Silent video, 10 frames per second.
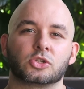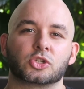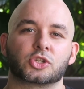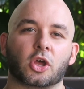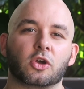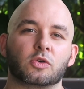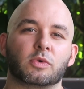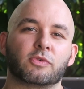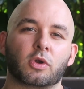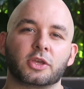So
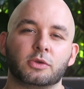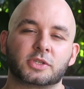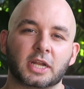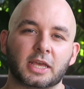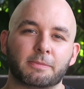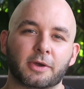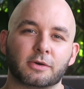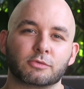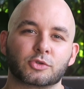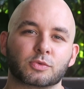with all our utility
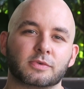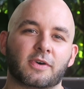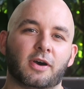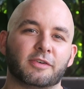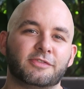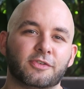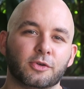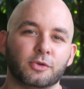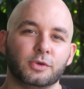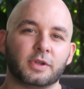bills, with our
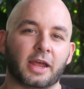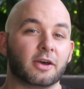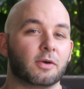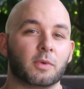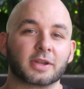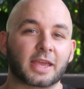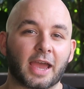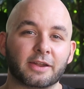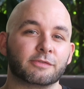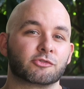food and our one
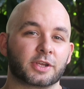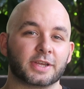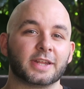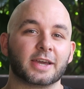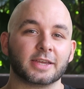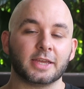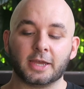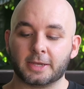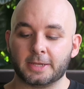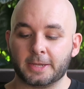can of drink a day,
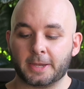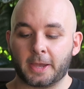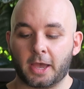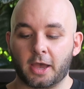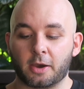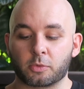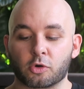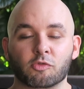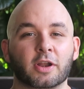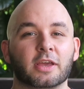we're
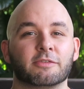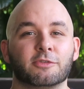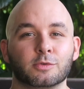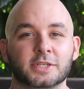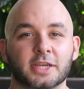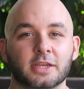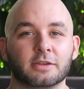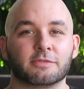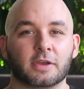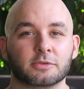already at
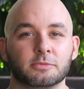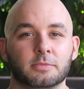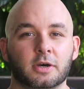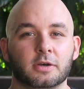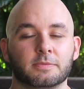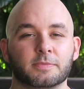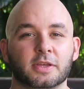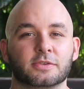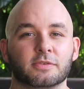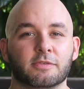14,000 baht.
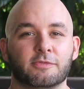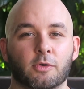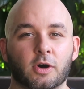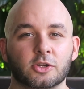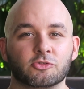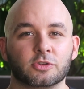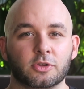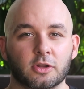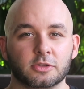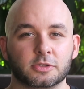That's
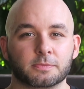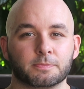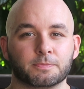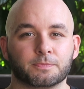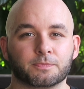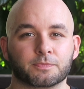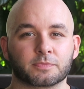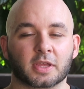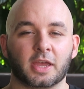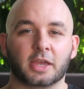$400.
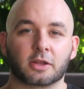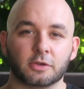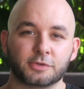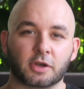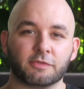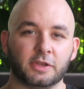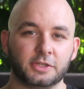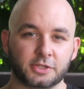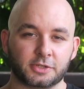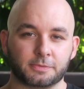That includes our
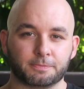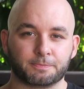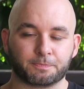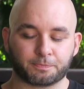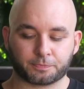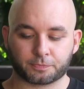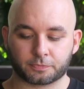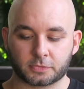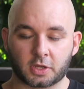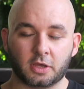visas,
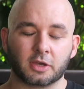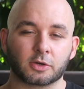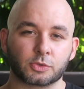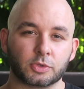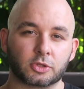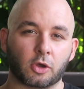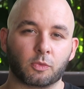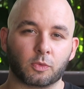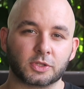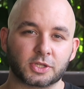because we
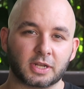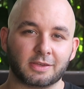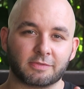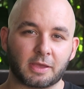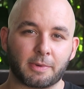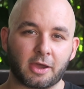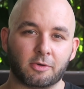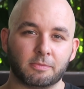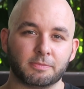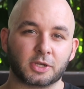don't want to leave them
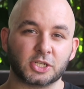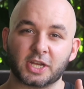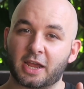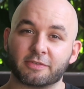out because you